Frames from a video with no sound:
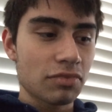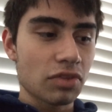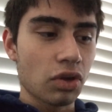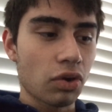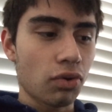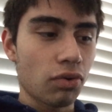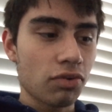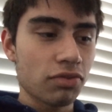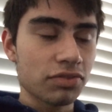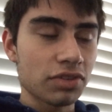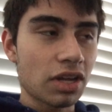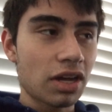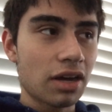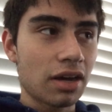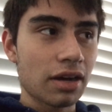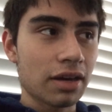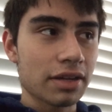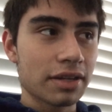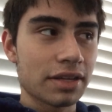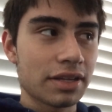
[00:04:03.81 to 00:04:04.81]
the whole
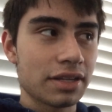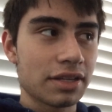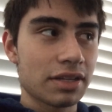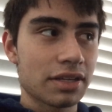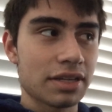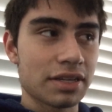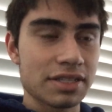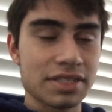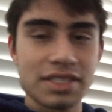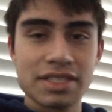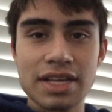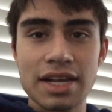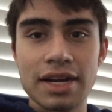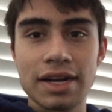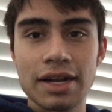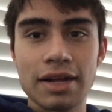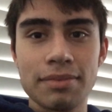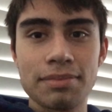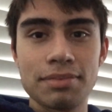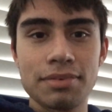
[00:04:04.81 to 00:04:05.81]
vlog, gonna set
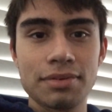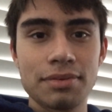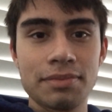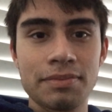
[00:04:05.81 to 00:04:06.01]
it up.